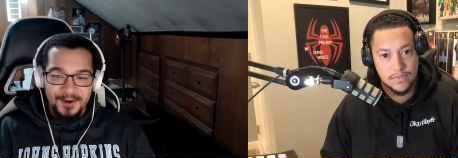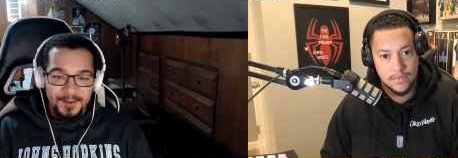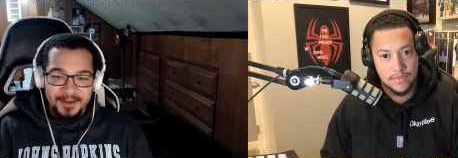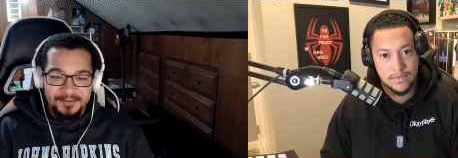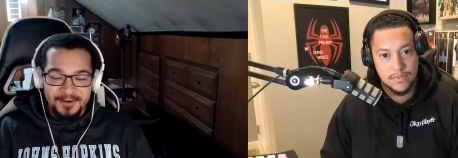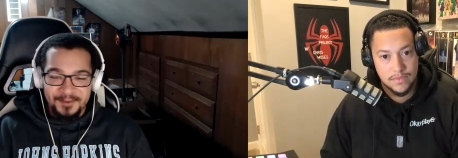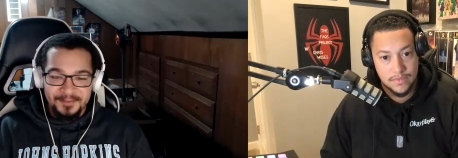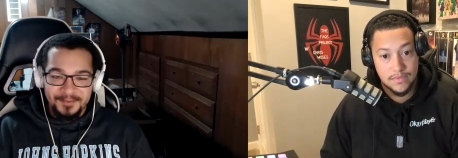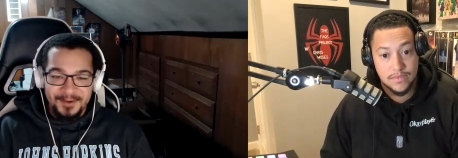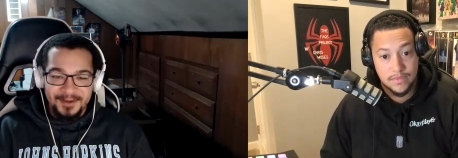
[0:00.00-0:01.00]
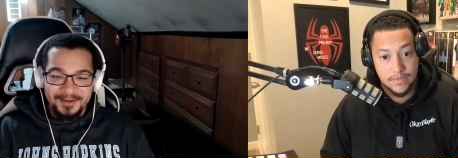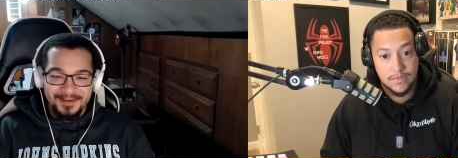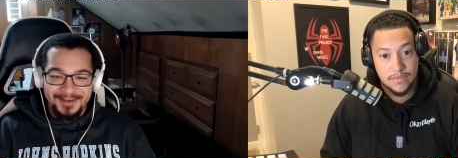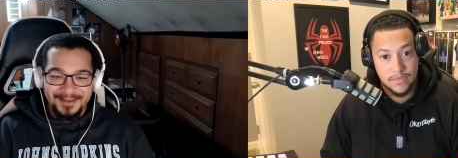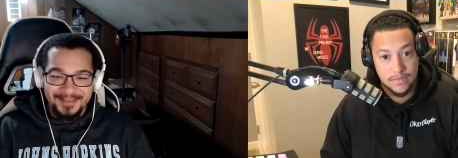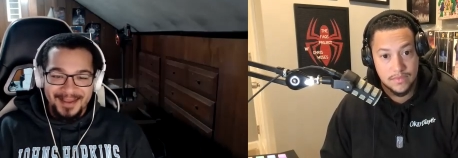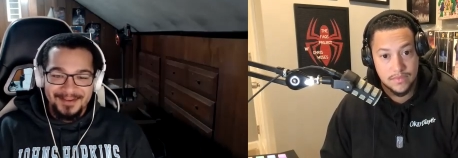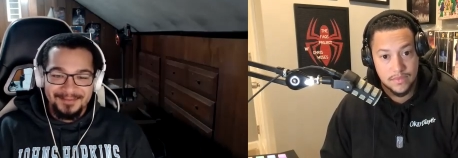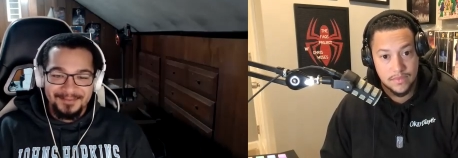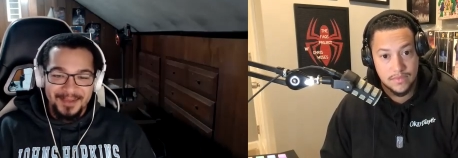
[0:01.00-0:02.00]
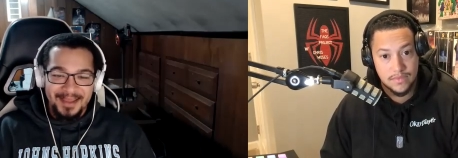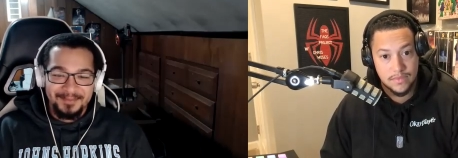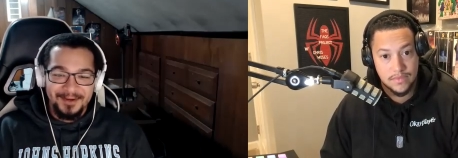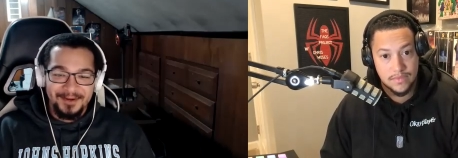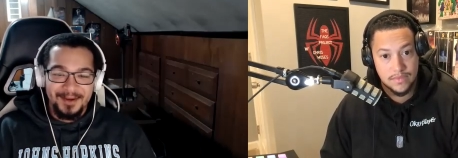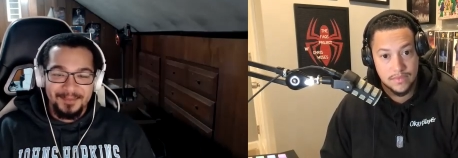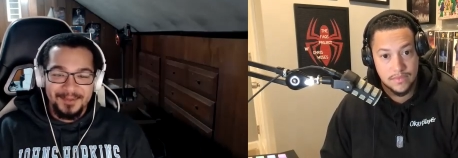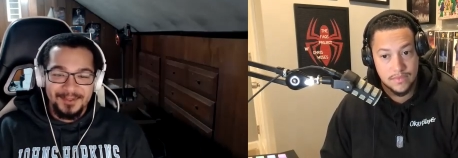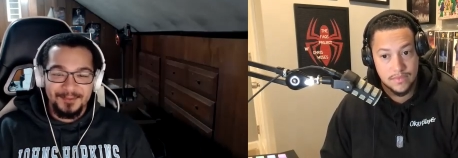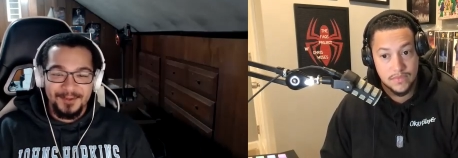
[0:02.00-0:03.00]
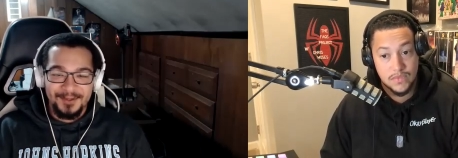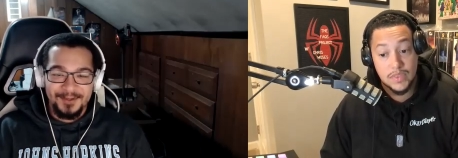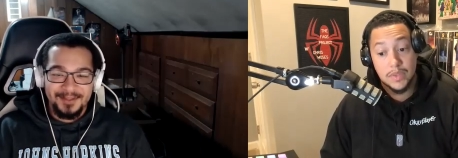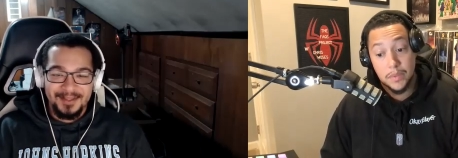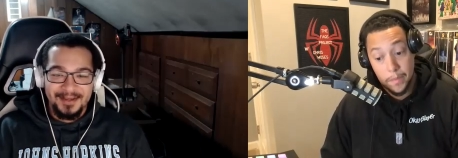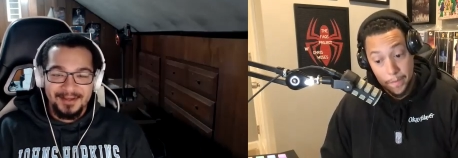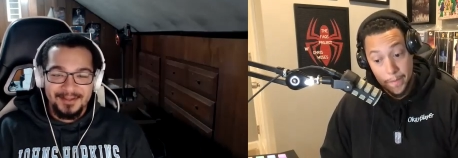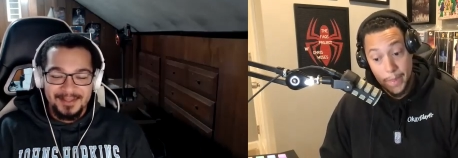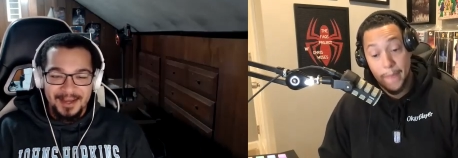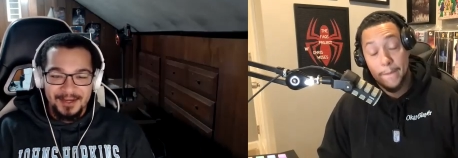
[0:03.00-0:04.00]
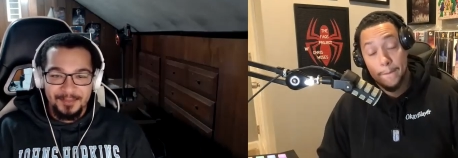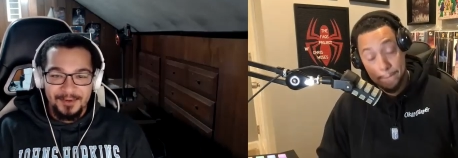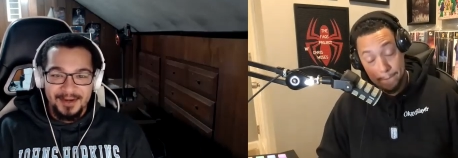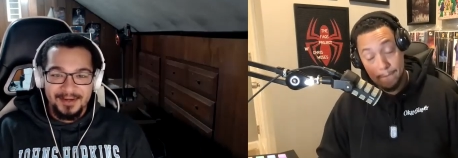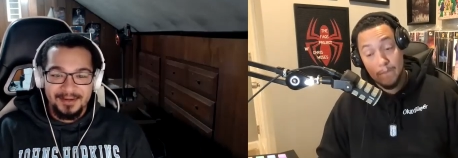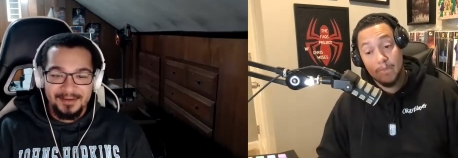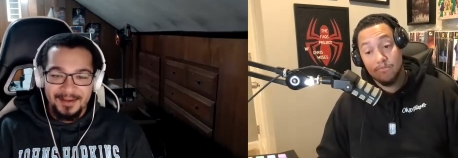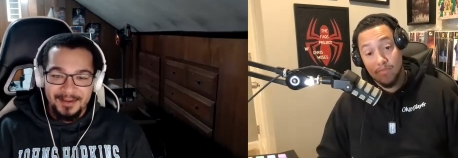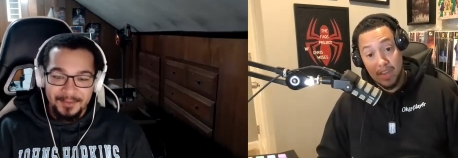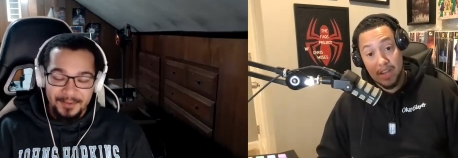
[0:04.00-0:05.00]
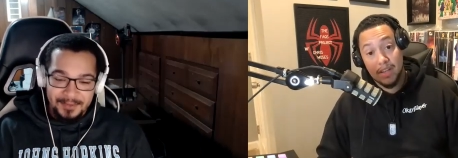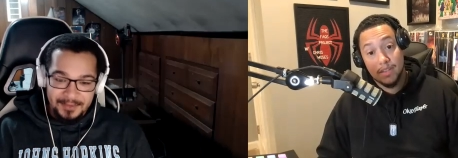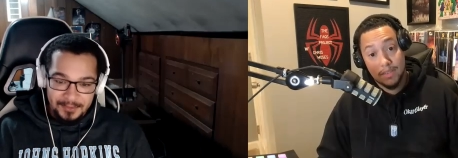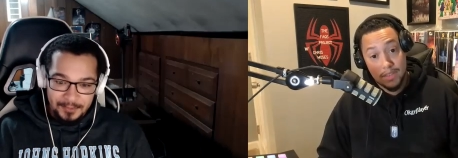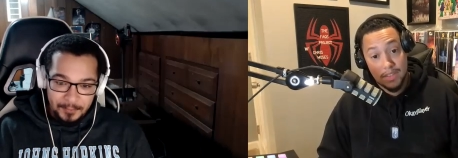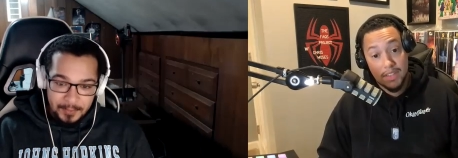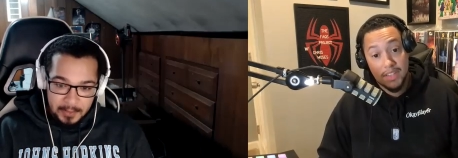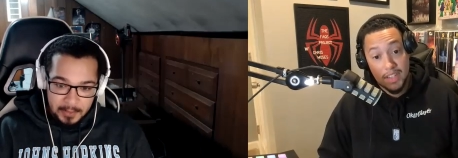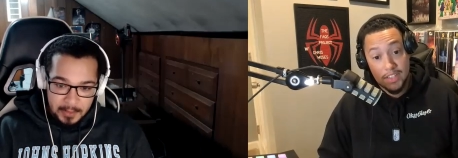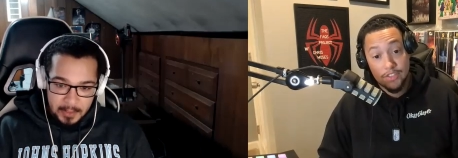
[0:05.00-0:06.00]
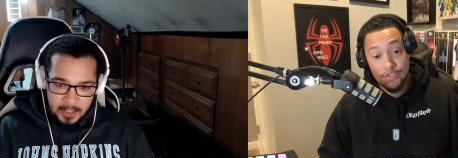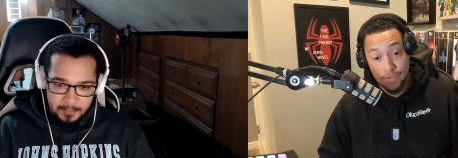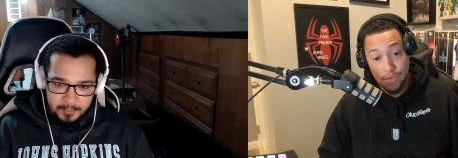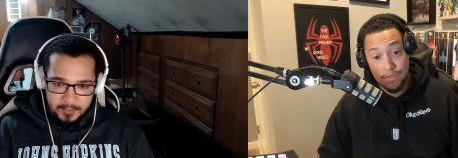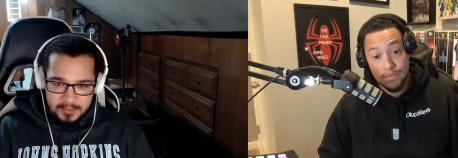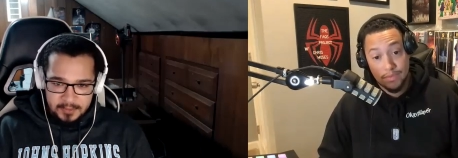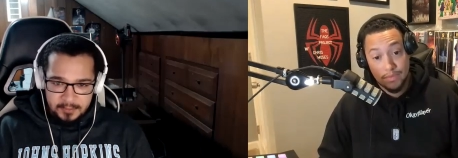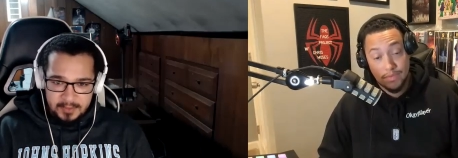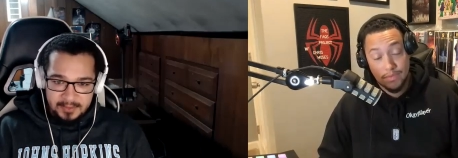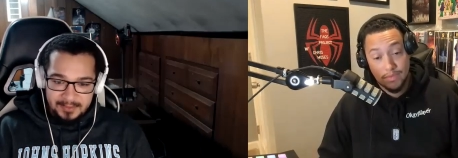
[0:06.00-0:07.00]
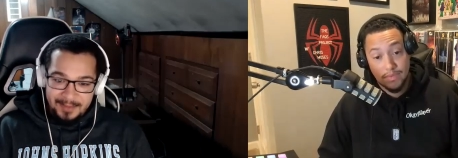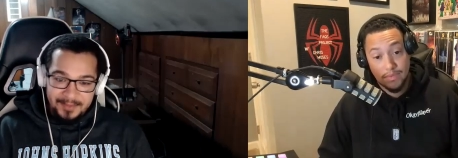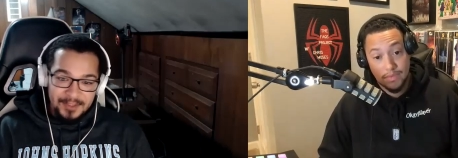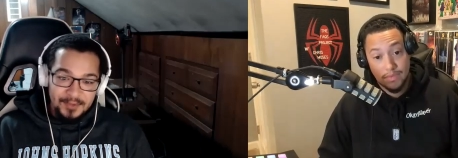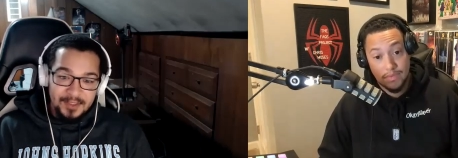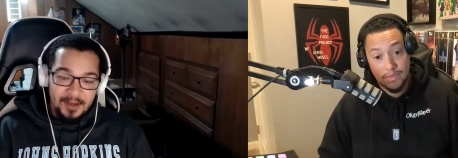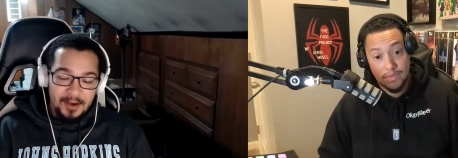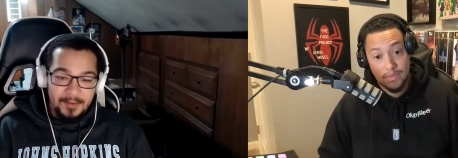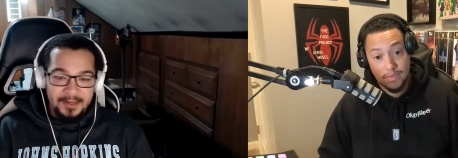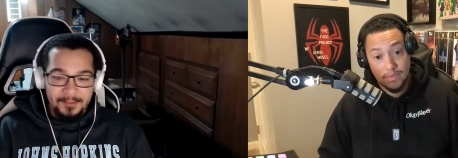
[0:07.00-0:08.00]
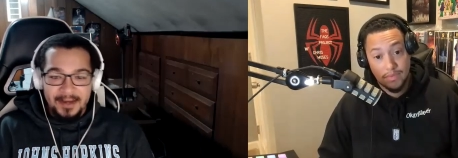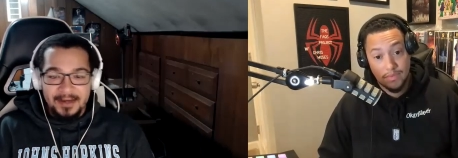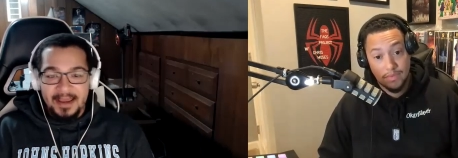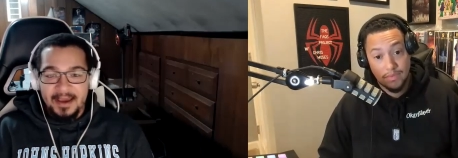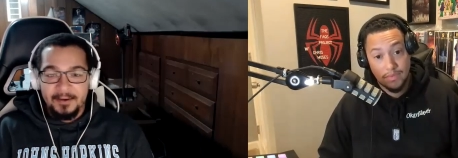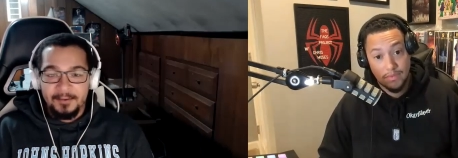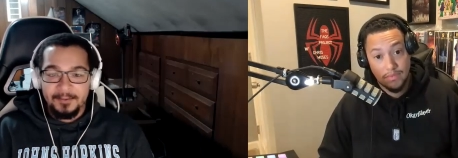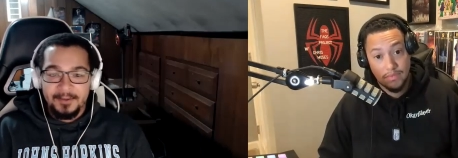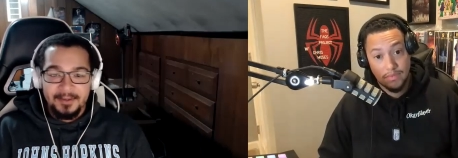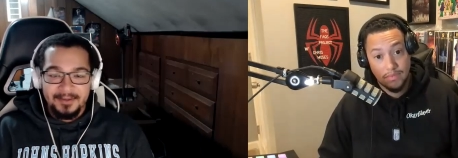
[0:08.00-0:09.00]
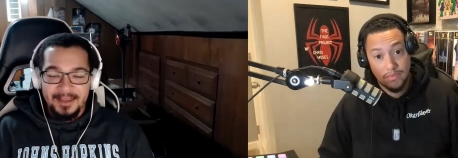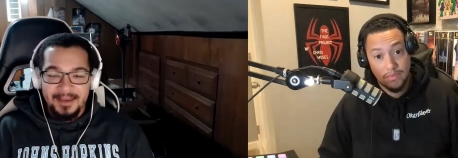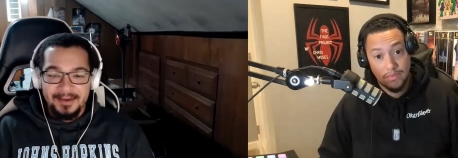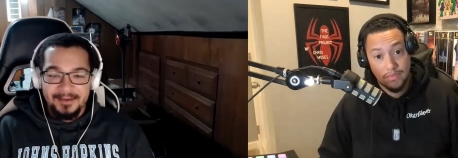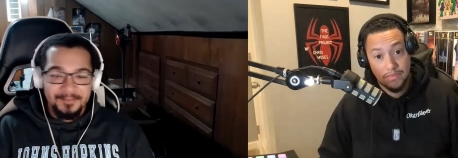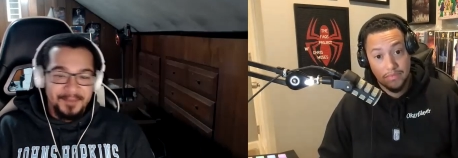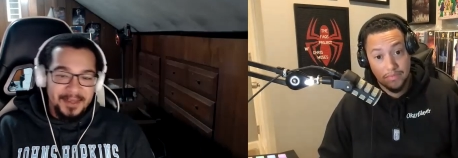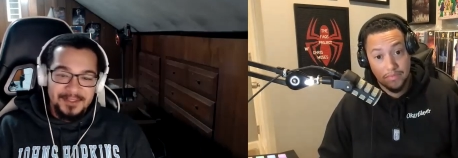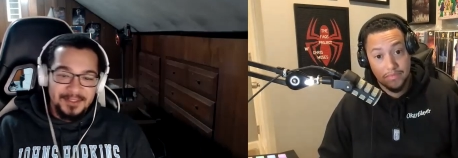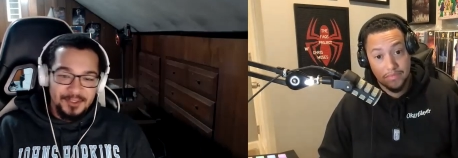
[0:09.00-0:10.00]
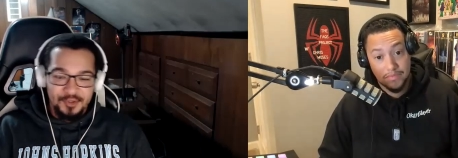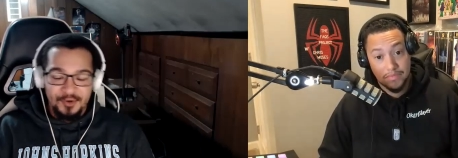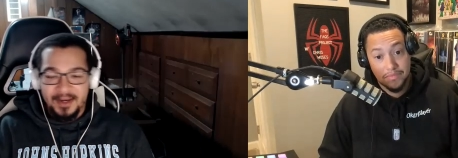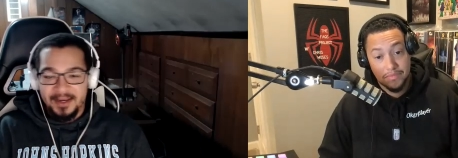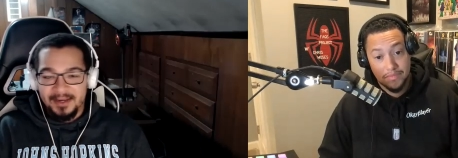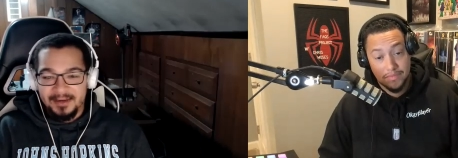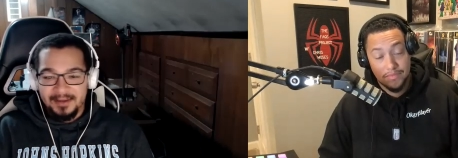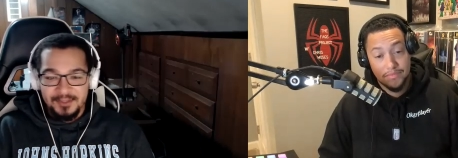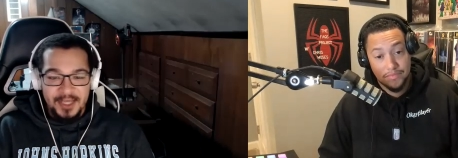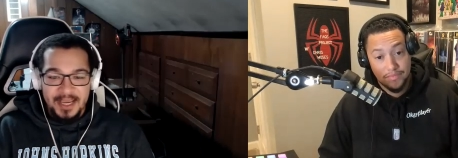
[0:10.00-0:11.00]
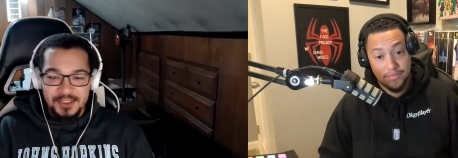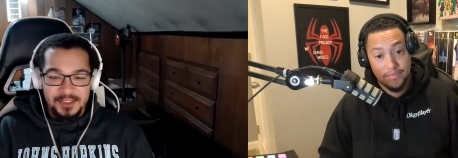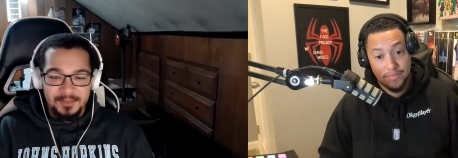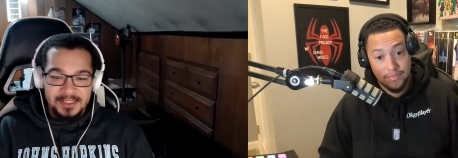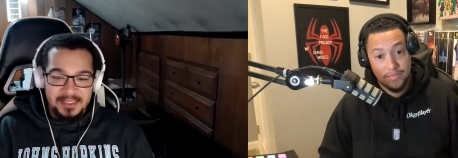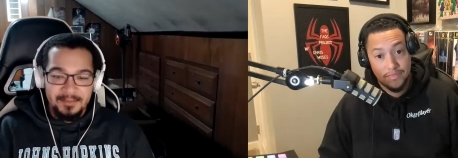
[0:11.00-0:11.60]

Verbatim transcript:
Speaker 1: away from what uh that black mirror episode where you could like scan your brain and upload it to
Speaker 2: upload true. it to
Speaker 1: a i mean you could already right now like basically train a chat gpt